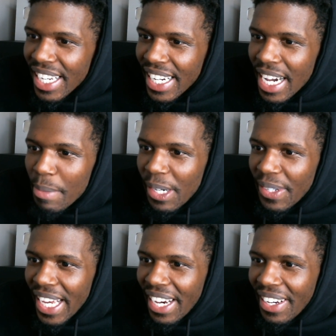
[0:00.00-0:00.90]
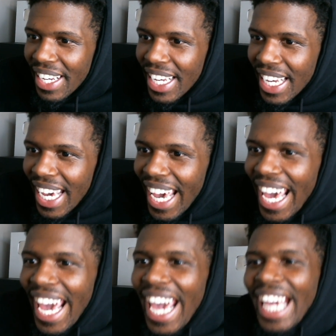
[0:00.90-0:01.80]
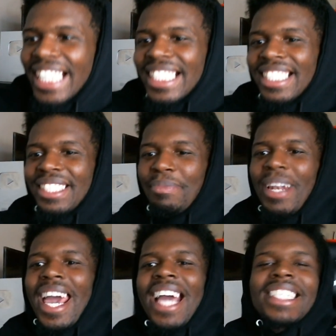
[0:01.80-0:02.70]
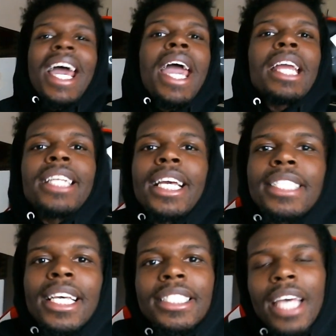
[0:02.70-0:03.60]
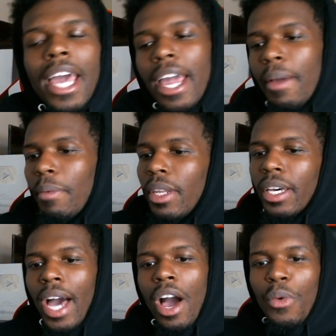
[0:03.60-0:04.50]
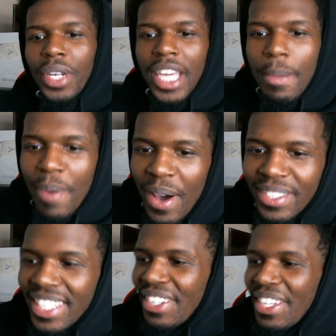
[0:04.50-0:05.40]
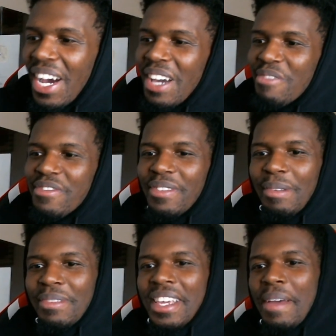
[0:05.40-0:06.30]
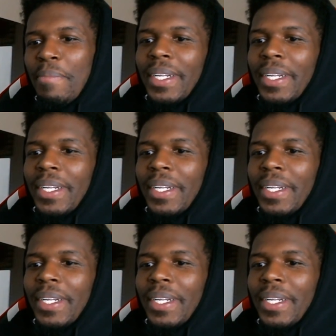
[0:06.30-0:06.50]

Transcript: Come on now. Hey, man, hey, this is a, look, I don't want to keep pausing on y'all, you feel what I'm saying?